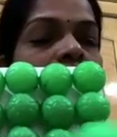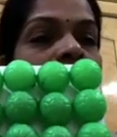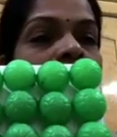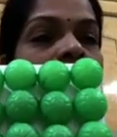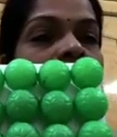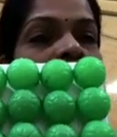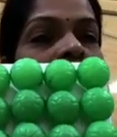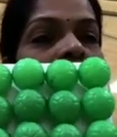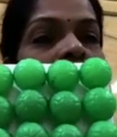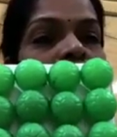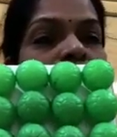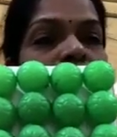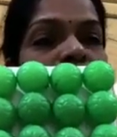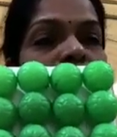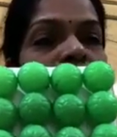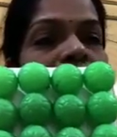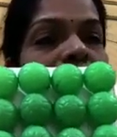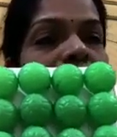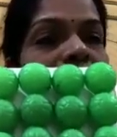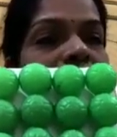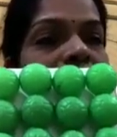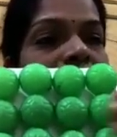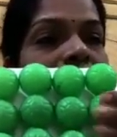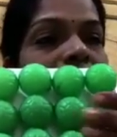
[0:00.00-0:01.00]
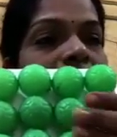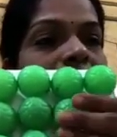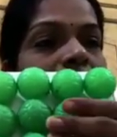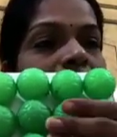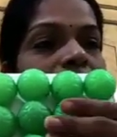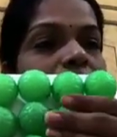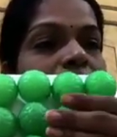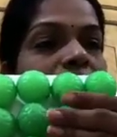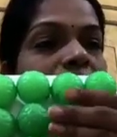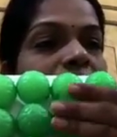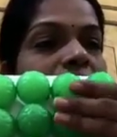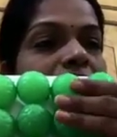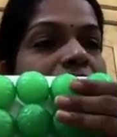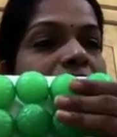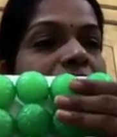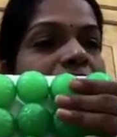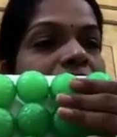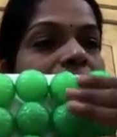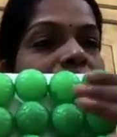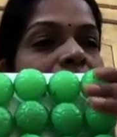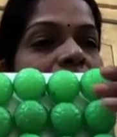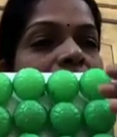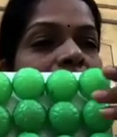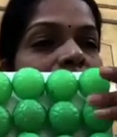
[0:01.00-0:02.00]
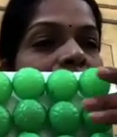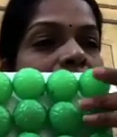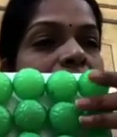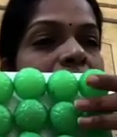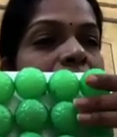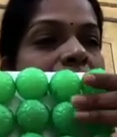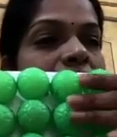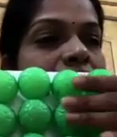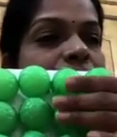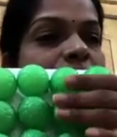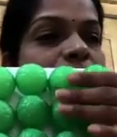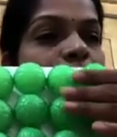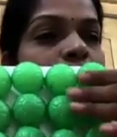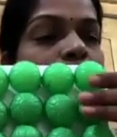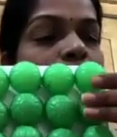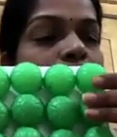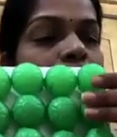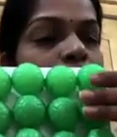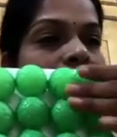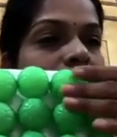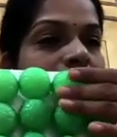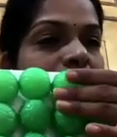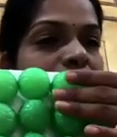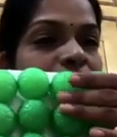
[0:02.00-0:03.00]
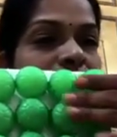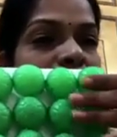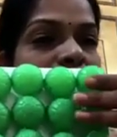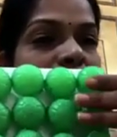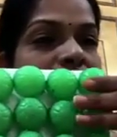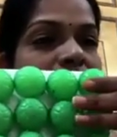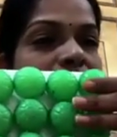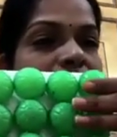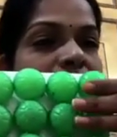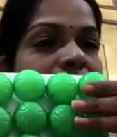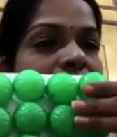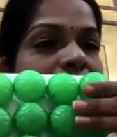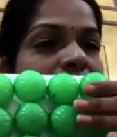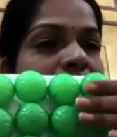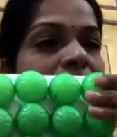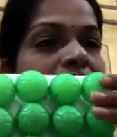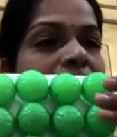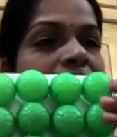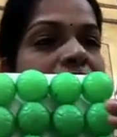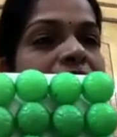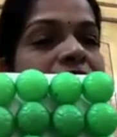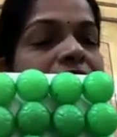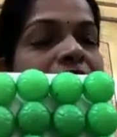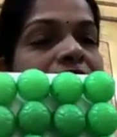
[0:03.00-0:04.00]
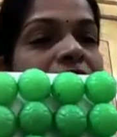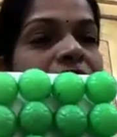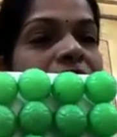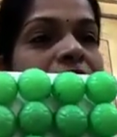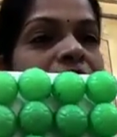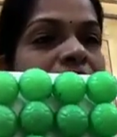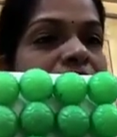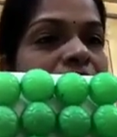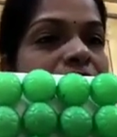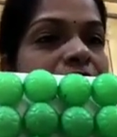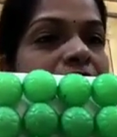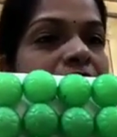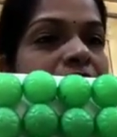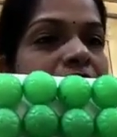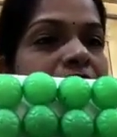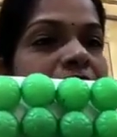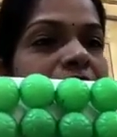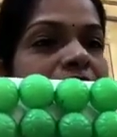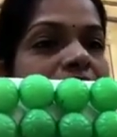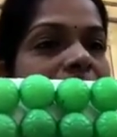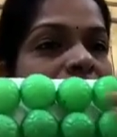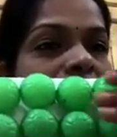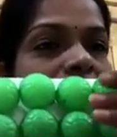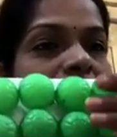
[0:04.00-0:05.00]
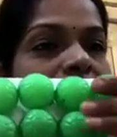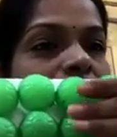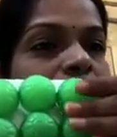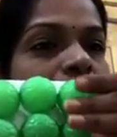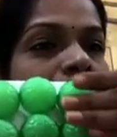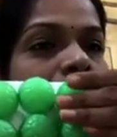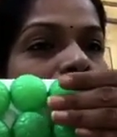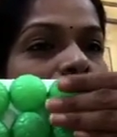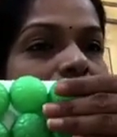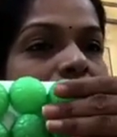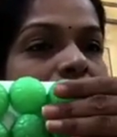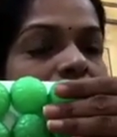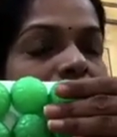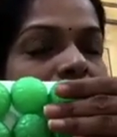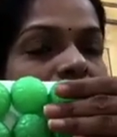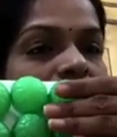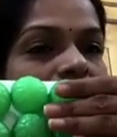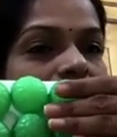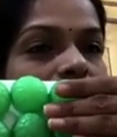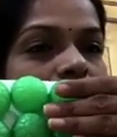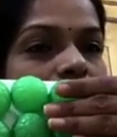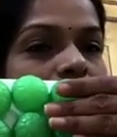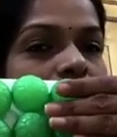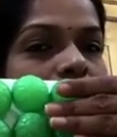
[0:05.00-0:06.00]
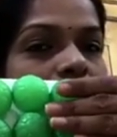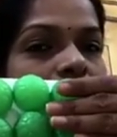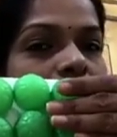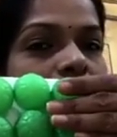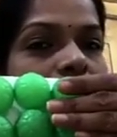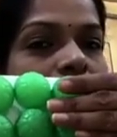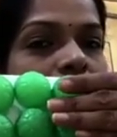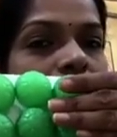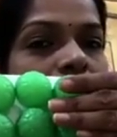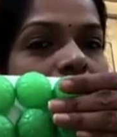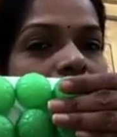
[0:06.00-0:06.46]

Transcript: So if I take out these four spheres and the spheres just above this,